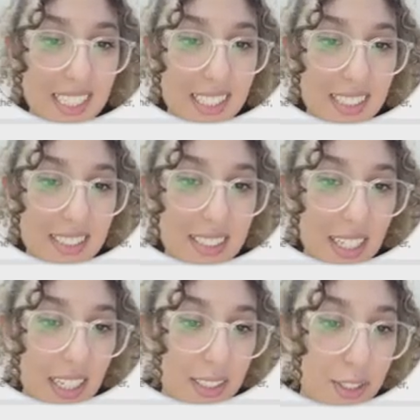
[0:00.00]
this
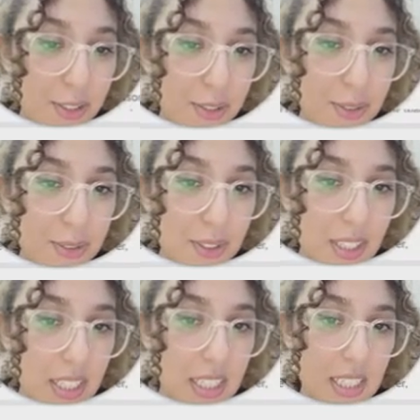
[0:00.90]
a new
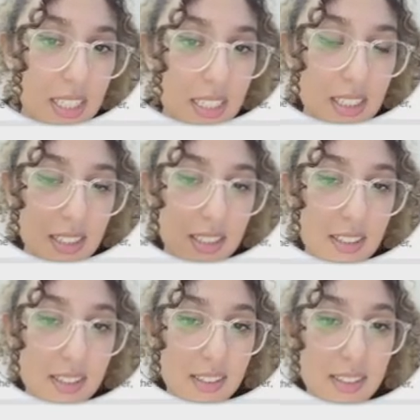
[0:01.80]
uh,
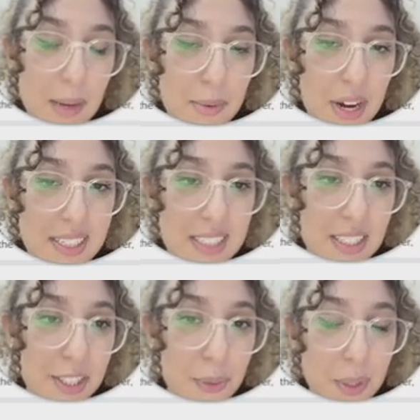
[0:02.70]

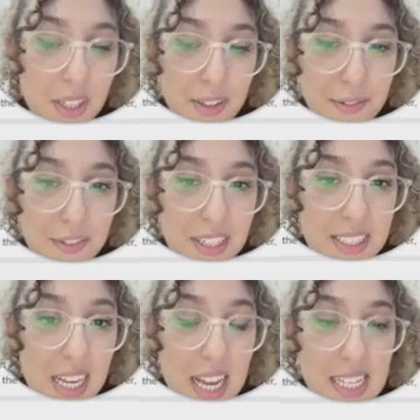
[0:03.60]
summarization with a different
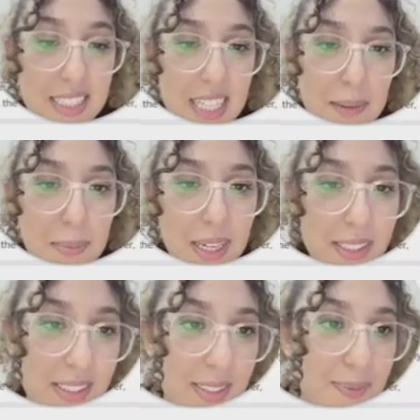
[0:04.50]
template.